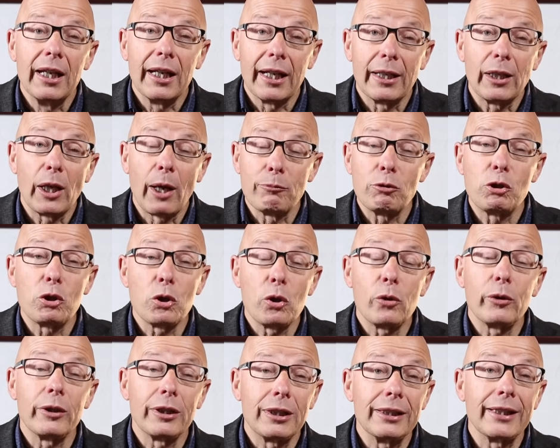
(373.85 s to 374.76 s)
and I'm
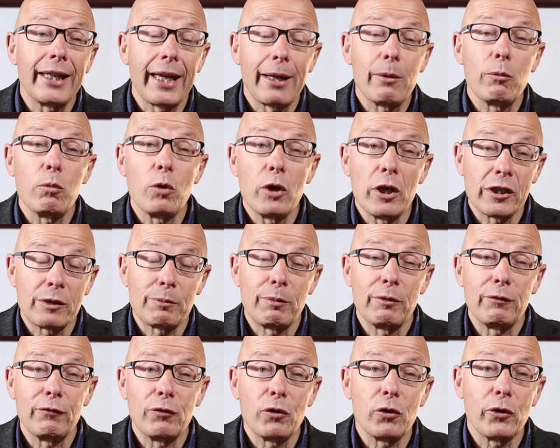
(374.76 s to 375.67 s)
sure it'll get worse
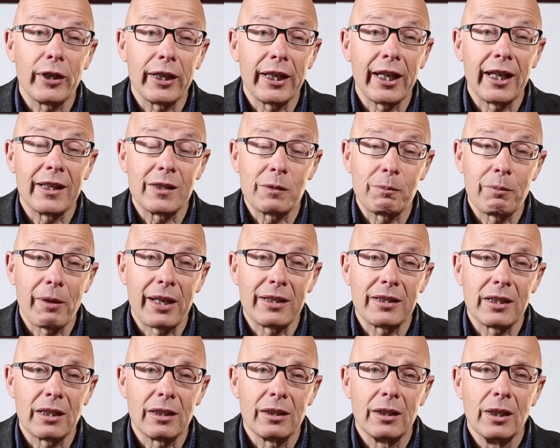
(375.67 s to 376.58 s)
before it gets
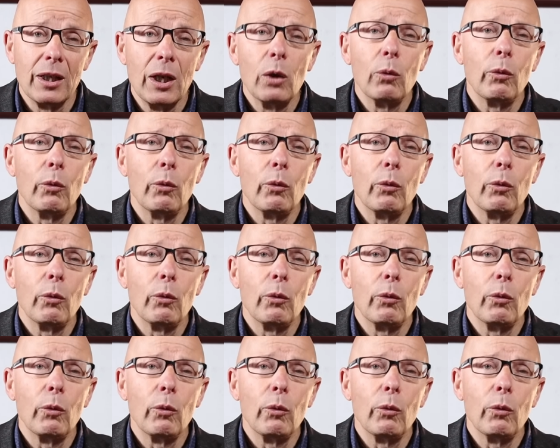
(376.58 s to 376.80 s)
better,